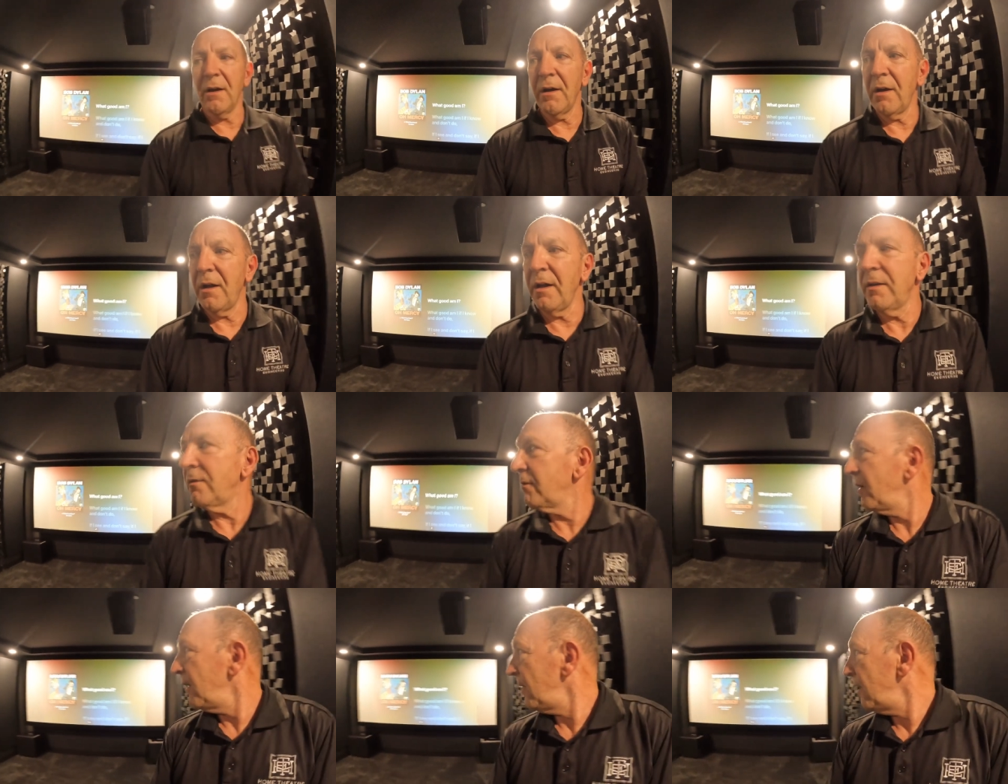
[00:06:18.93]
I
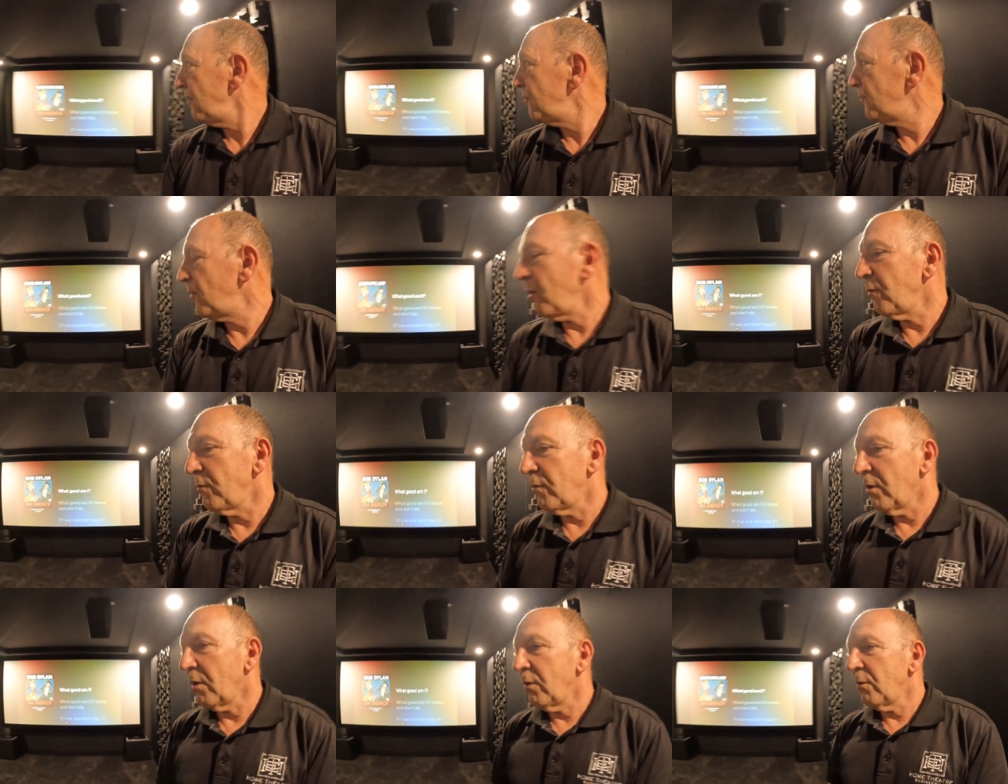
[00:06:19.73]
don't
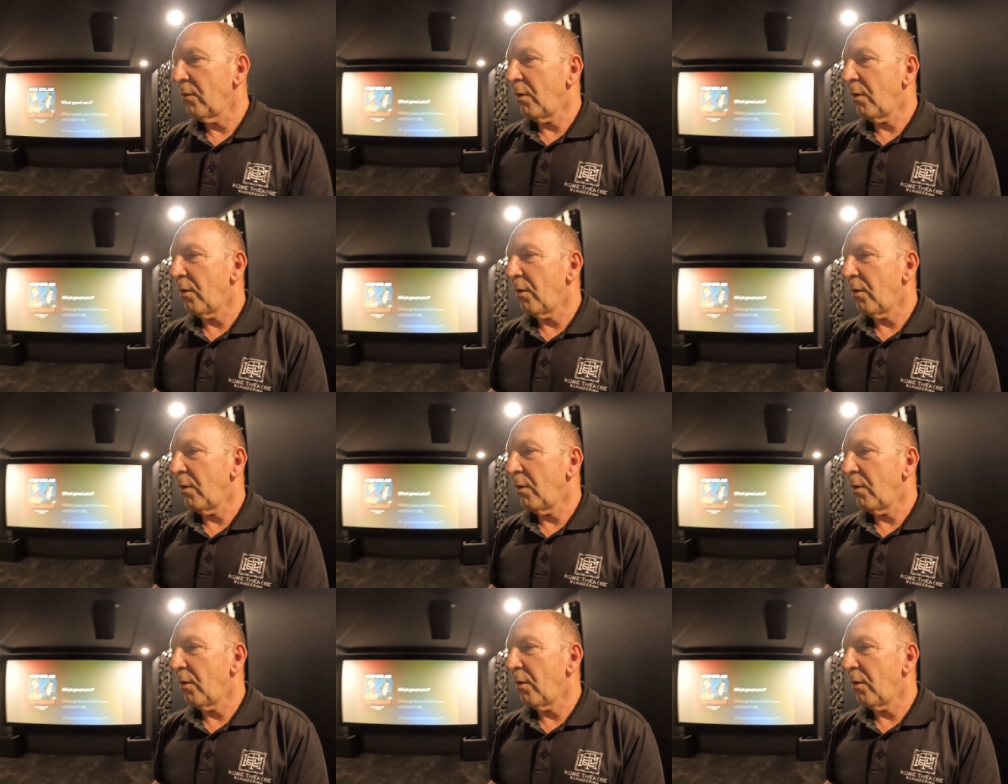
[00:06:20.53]
know,